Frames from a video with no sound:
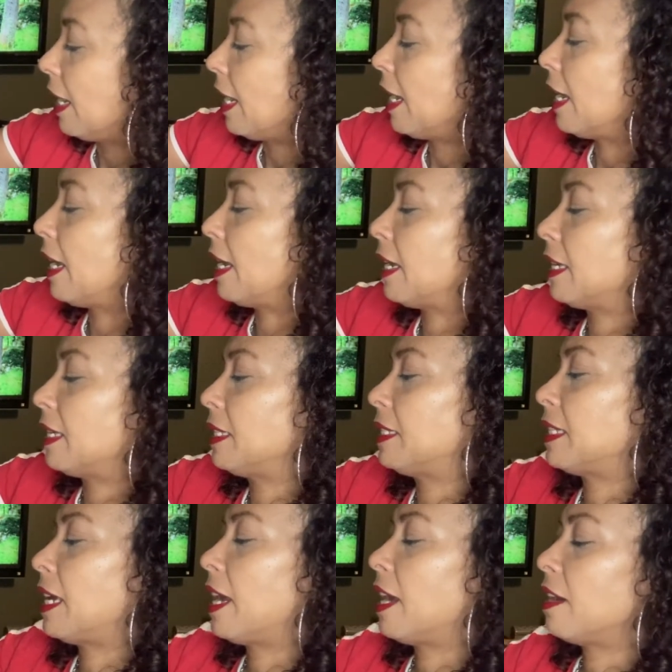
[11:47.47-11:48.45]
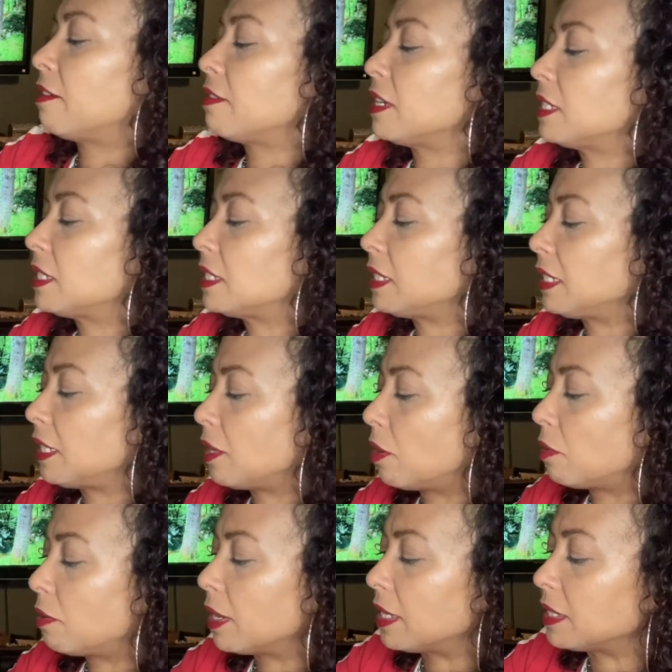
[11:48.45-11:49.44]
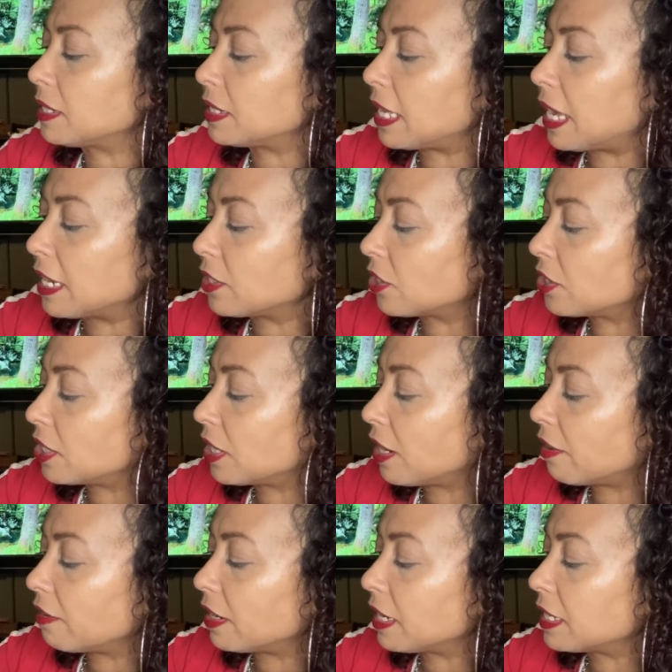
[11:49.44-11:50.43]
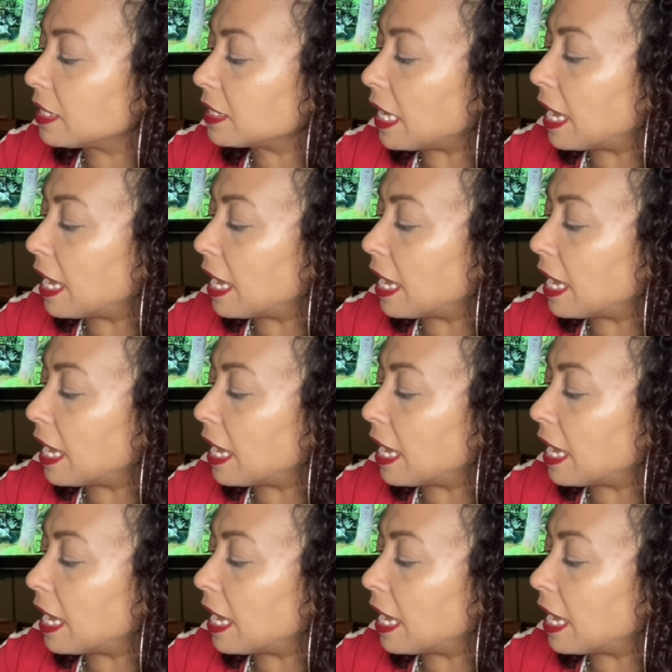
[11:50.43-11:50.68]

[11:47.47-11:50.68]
is Aries, Leo, and Sagittarius.